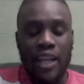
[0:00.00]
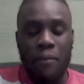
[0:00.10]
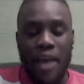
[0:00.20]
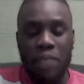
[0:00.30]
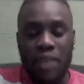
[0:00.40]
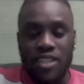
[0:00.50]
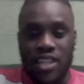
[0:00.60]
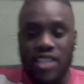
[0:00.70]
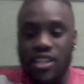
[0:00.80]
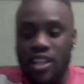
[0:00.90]
mad
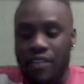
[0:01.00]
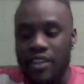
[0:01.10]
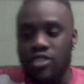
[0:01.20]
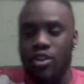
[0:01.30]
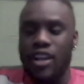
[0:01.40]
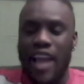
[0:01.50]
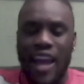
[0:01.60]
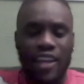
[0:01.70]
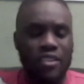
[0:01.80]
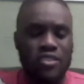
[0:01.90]
season. I think he's got like
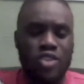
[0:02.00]
so